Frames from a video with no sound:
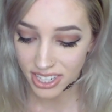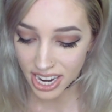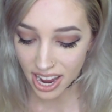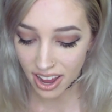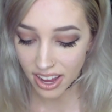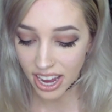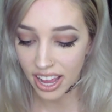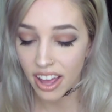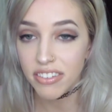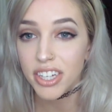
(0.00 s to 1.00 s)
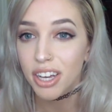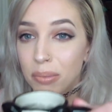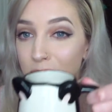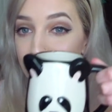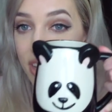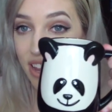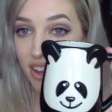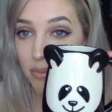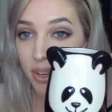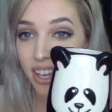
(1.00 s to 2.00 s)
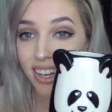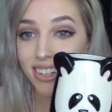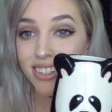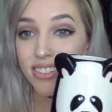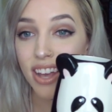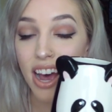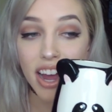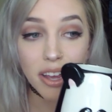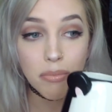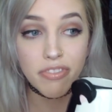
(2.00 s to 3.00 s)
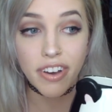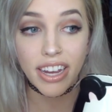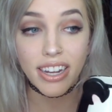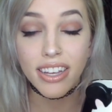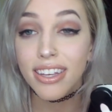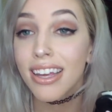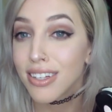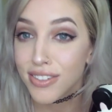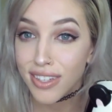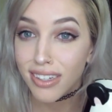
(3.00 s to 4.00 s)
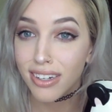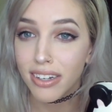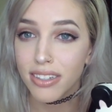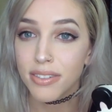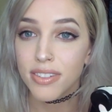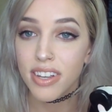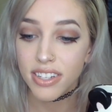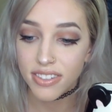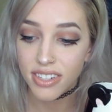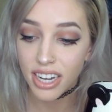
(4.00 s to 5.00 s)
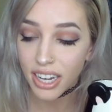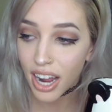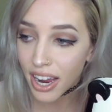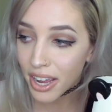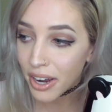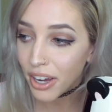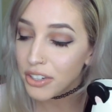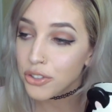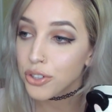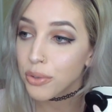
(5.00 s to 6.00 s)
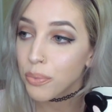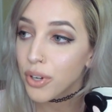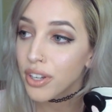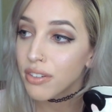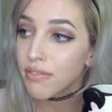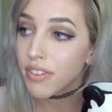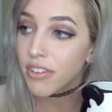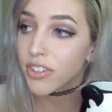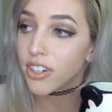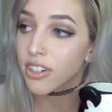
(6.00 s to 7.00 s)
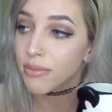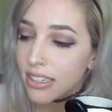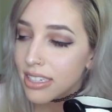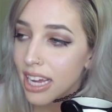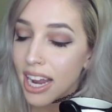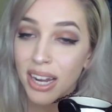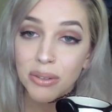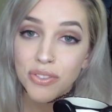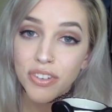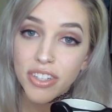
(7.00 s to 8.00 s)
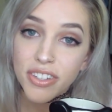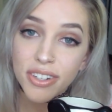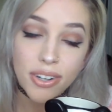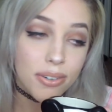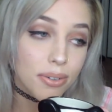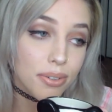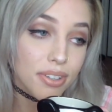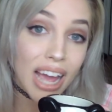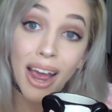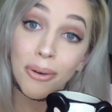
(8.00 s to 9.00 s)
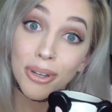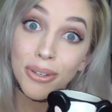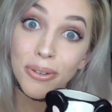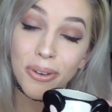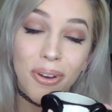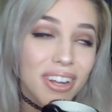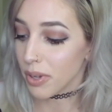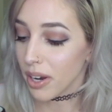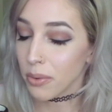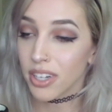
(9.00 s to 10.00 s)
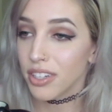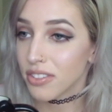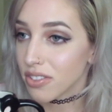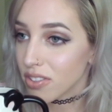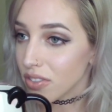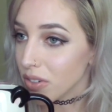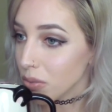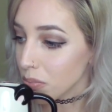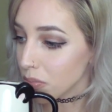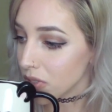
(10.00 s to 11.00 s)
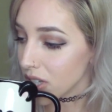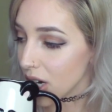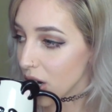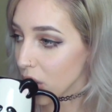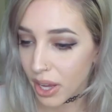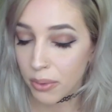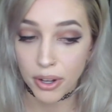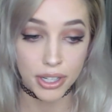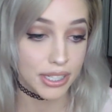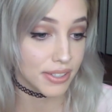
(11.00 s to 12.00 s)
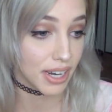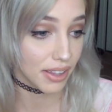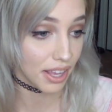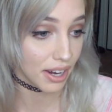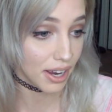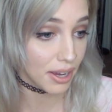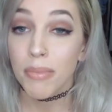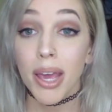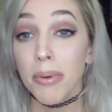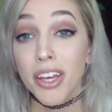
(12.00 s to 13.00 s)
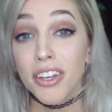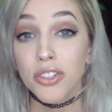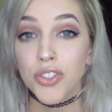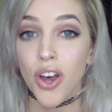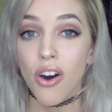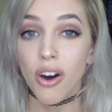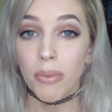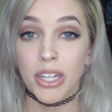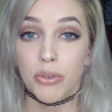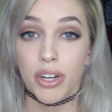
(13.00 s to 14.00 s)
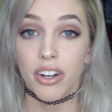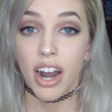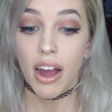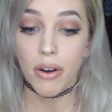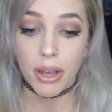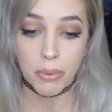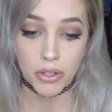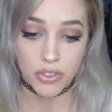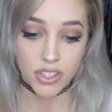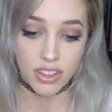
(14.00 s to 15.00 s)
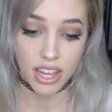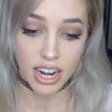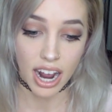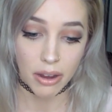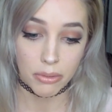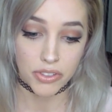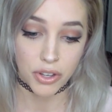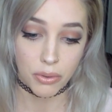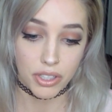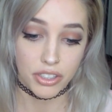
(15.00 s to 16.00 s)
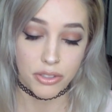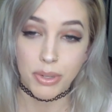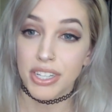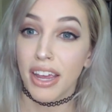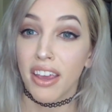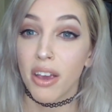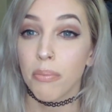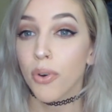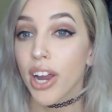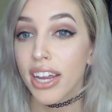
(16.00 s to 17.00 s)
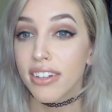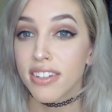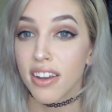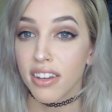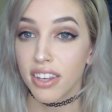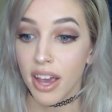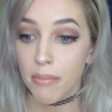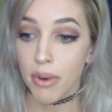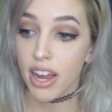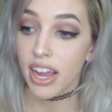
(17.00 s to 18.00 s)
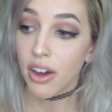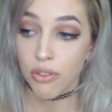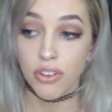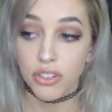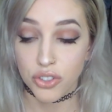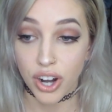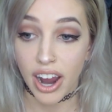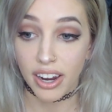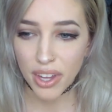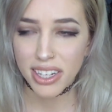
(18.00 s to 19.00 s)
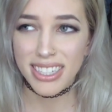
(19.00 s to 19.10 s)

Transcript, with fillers: Today I have a cup of tea because I am fighting a sickness. Last night I had one hundred and one fever and I was freezing cold. How are you doing? But I wanted to film today. That water is not that hot. Maybe you saw on my Twitter how I posted that I was going to be taking a break to get my health on track.